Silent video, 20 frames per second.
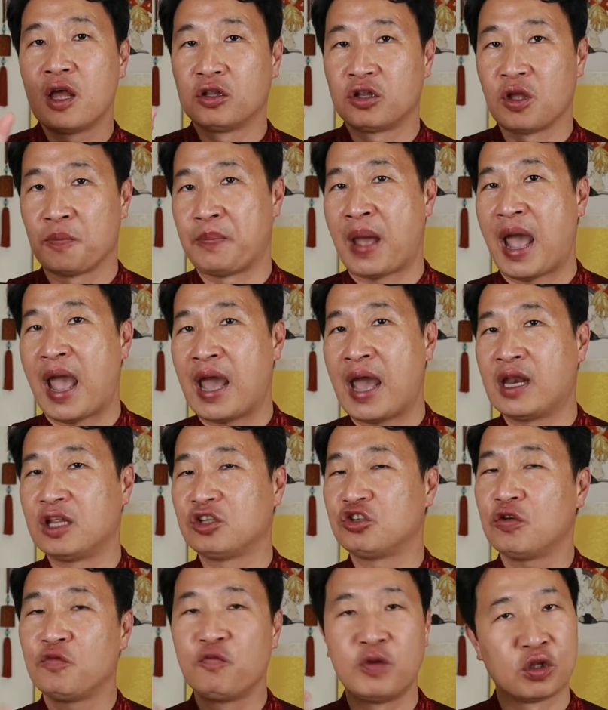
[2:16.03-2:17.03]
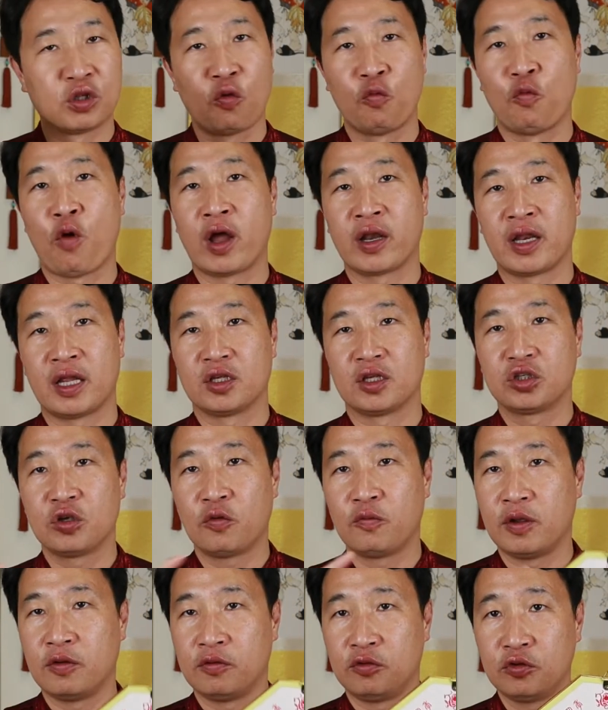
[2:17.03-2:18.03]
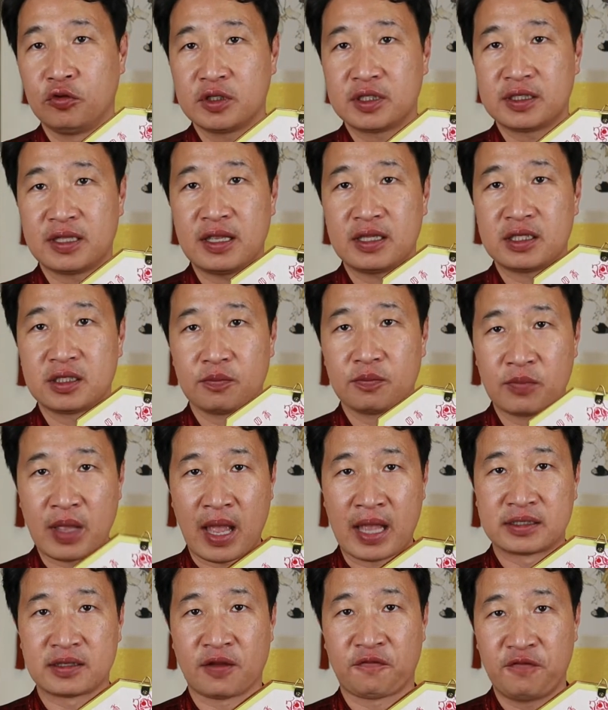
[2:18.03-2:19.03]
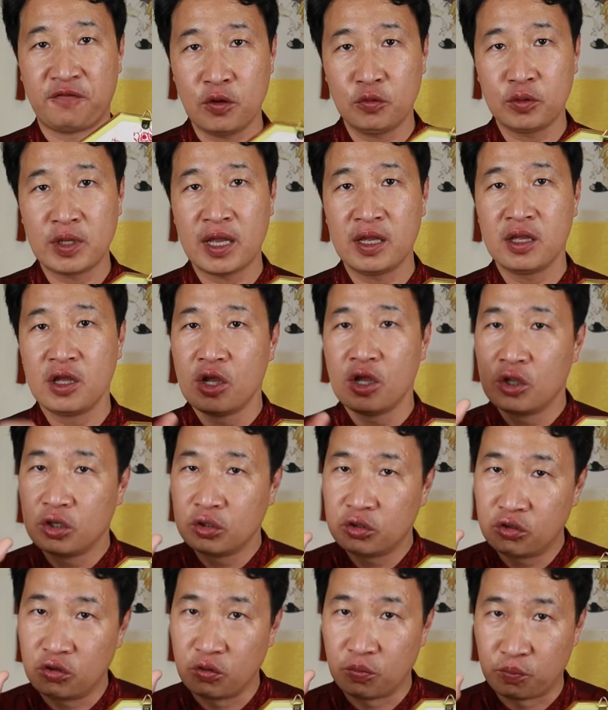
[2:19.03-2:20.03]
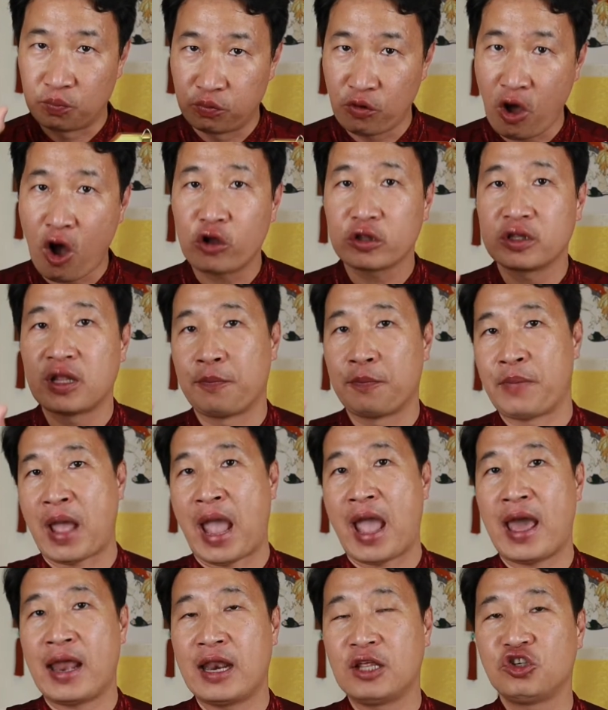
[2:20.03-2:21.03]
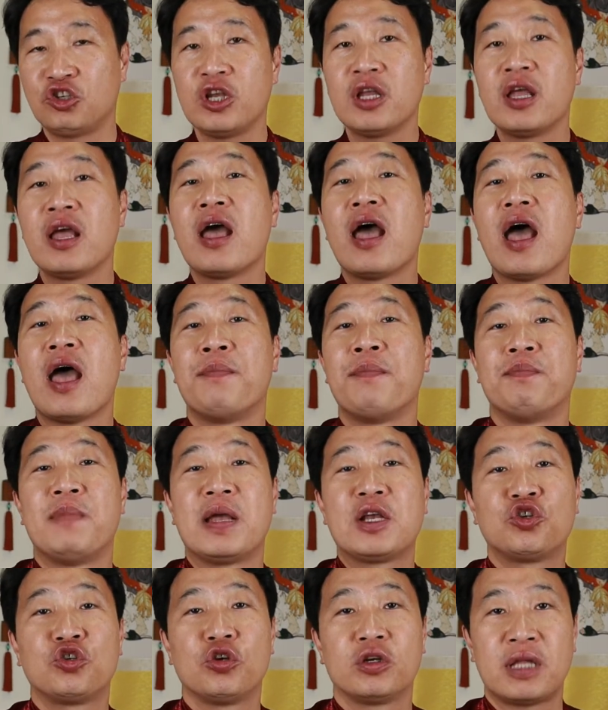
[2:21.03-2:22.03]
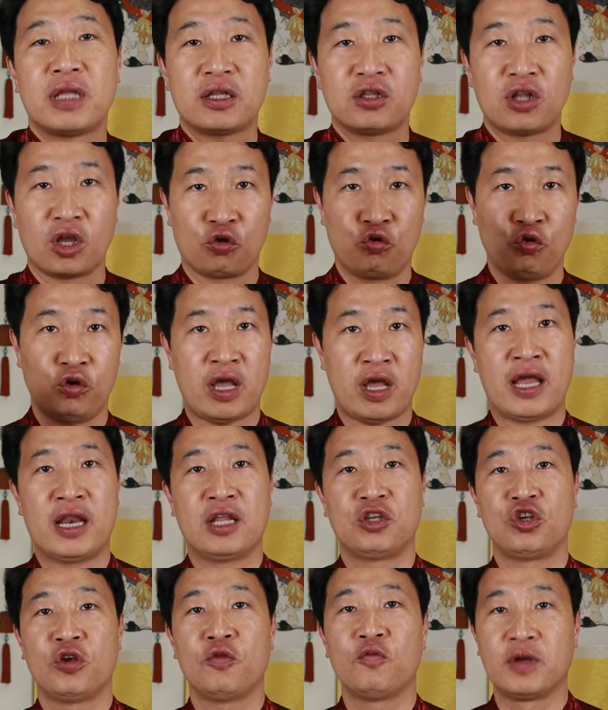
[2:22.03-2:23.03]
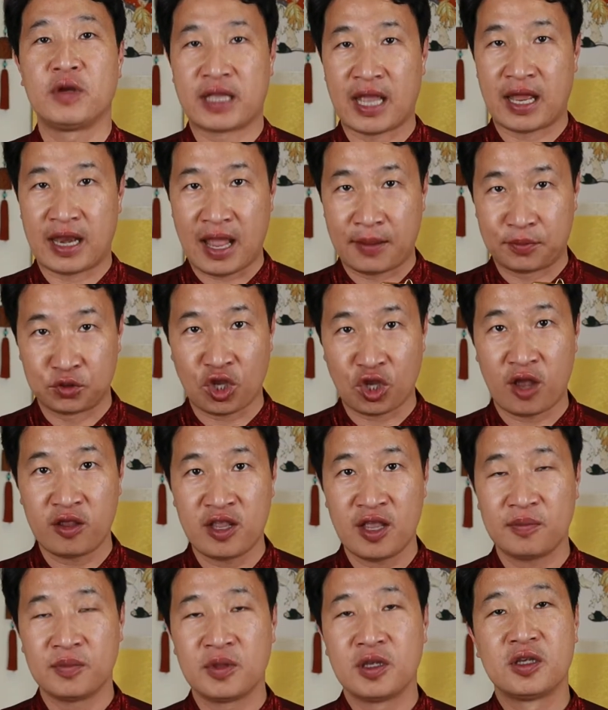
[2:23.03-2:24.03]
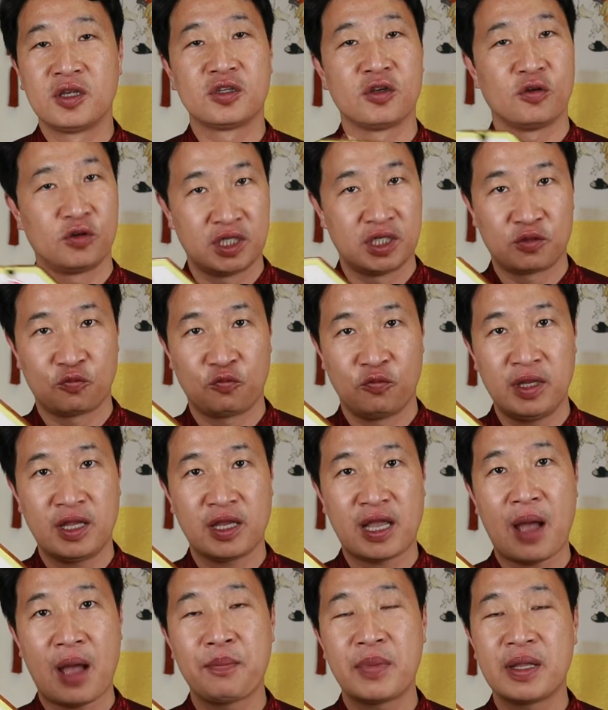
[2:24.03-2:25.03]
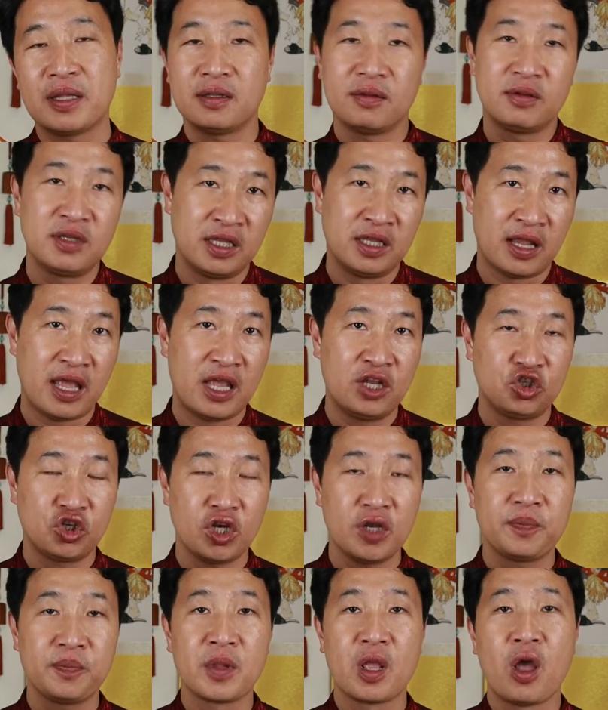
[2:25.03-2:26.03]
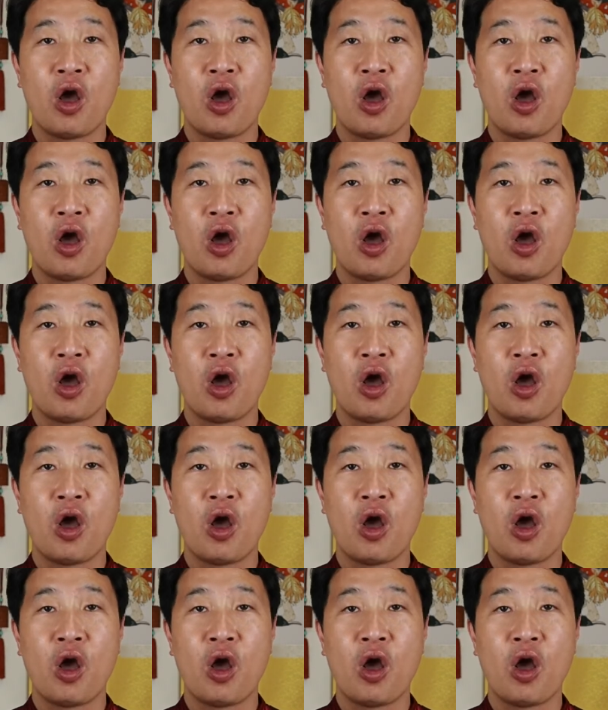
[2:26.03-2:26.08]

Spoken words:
The bad energy, we don't want it. So we'll use this as a filter to block the bad energy and make sure that the good energy, we can absorb it. So it's really common in Asia.